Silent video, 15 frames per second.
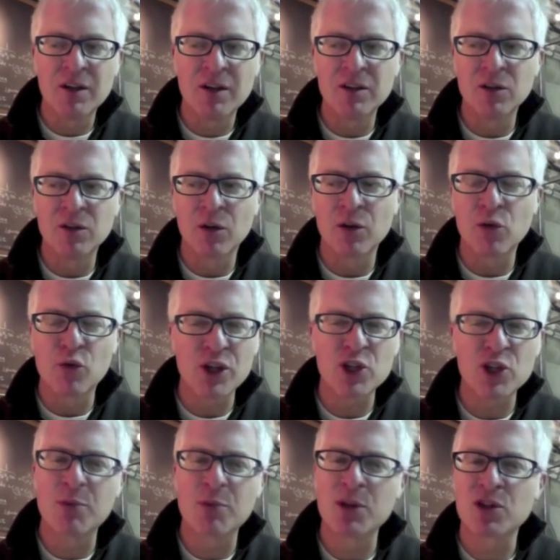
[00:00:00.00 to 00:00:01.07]
the
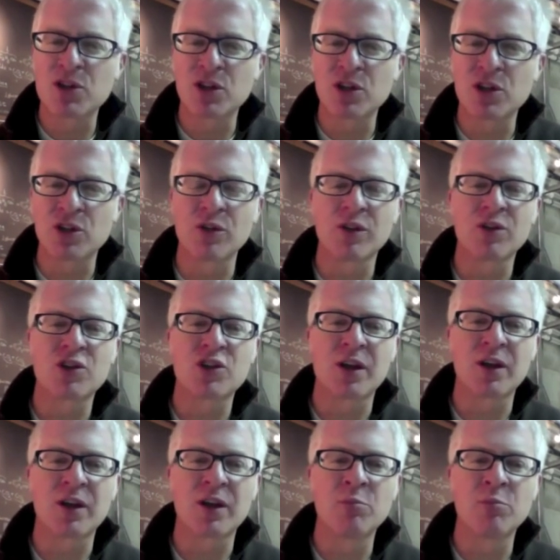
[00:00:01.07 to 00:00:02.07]
recipe's essentially the same.